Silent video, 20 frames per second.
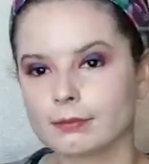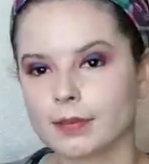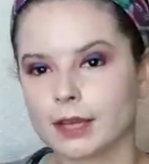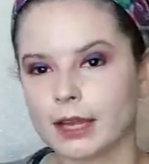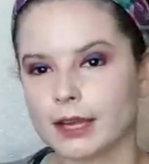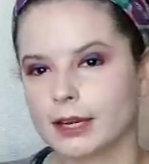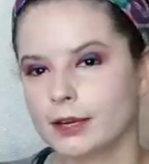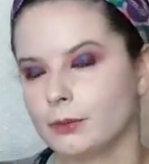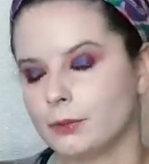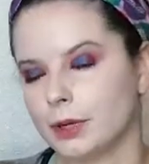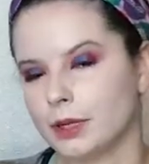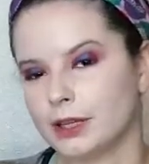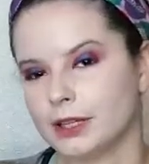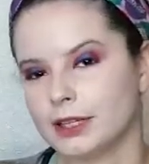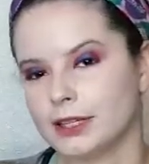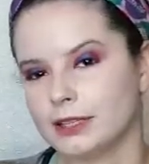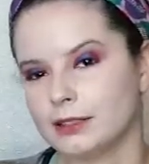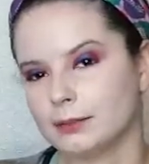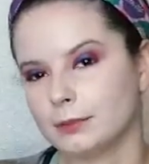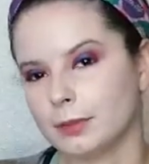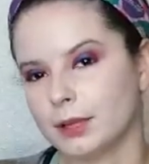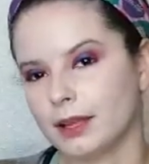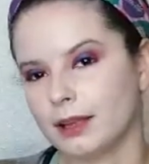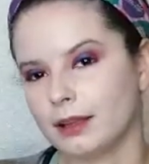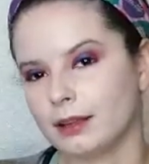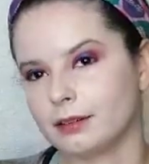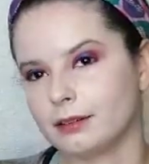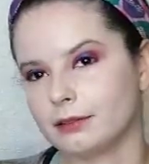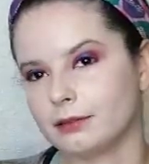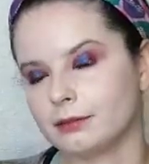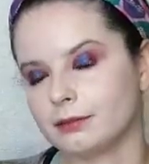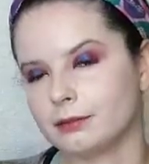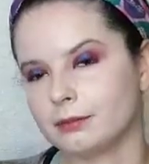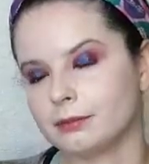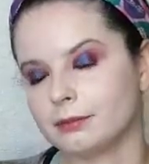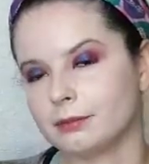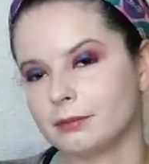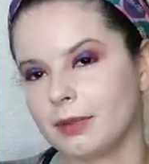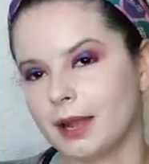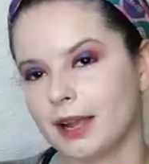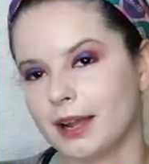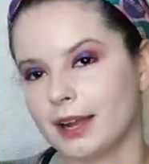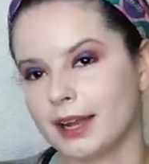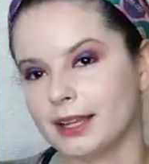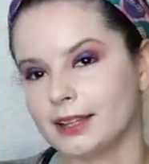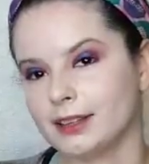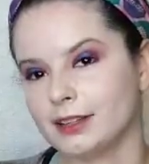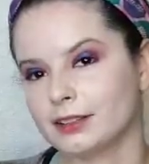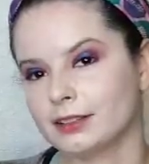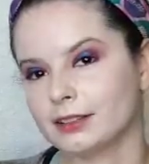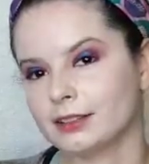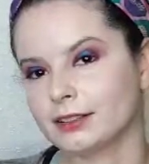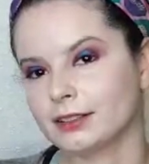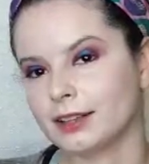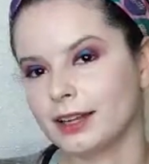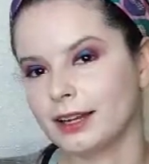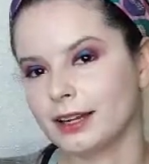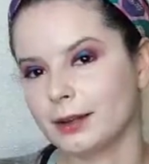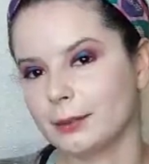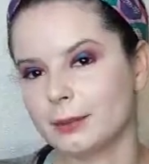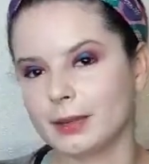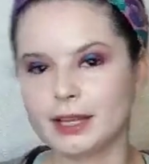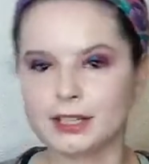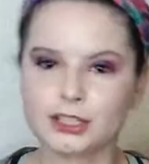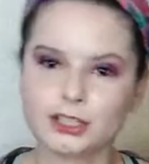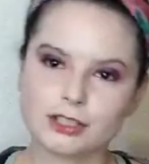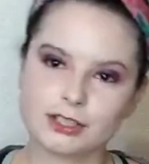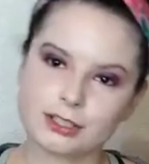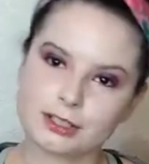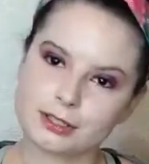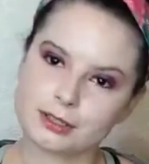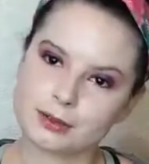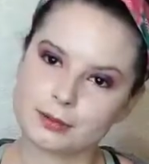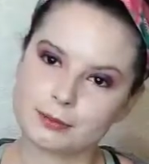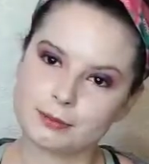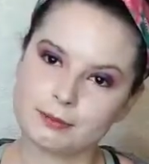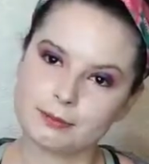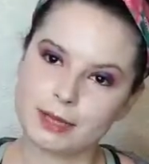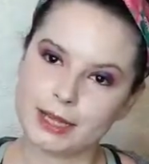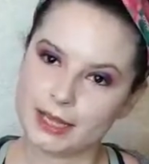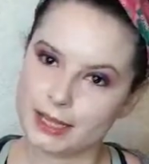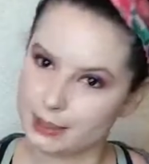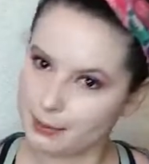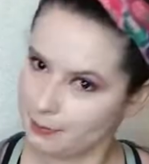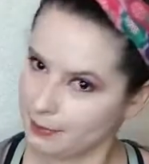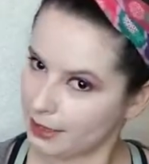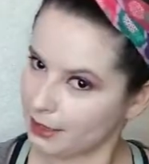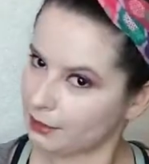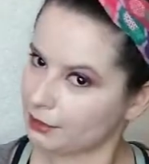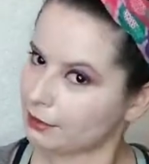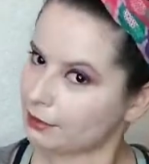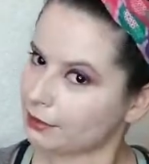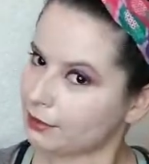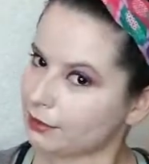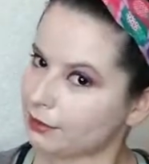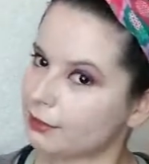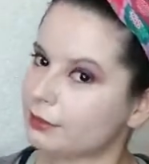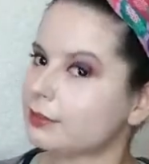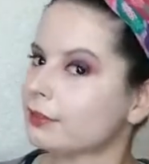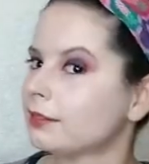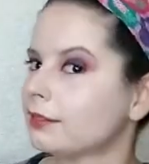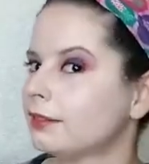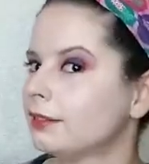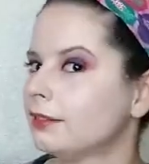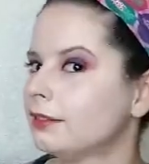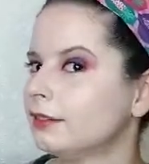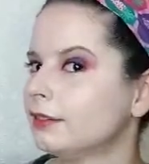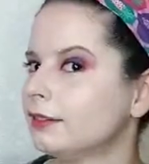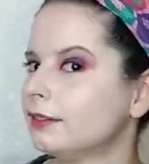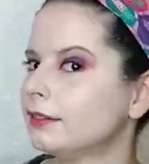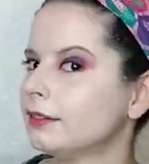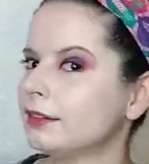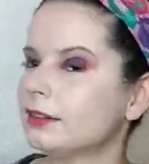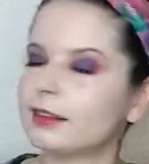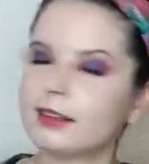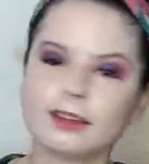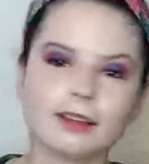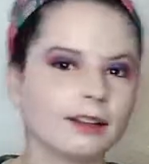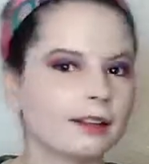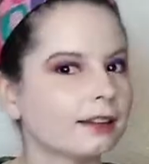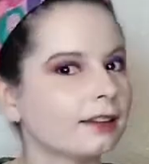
I didn't realize, but my eye look kind of matches my headband. You think?